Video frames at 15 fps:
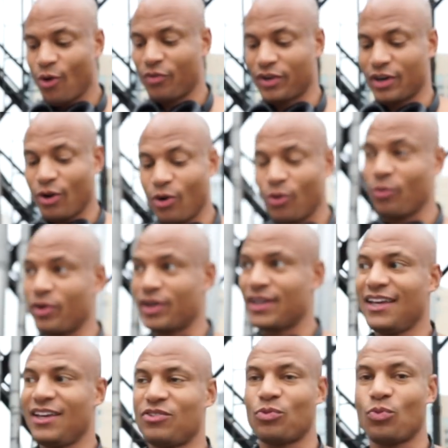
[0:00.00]
over the old one,
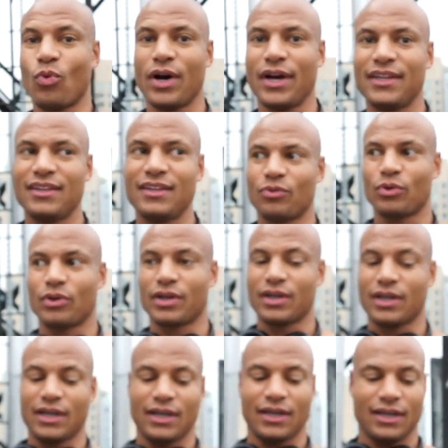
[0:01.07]
is one, for
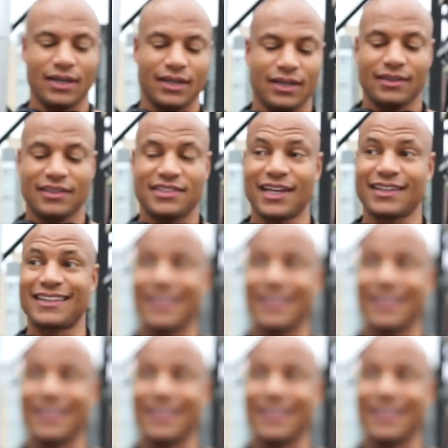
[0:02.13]
to check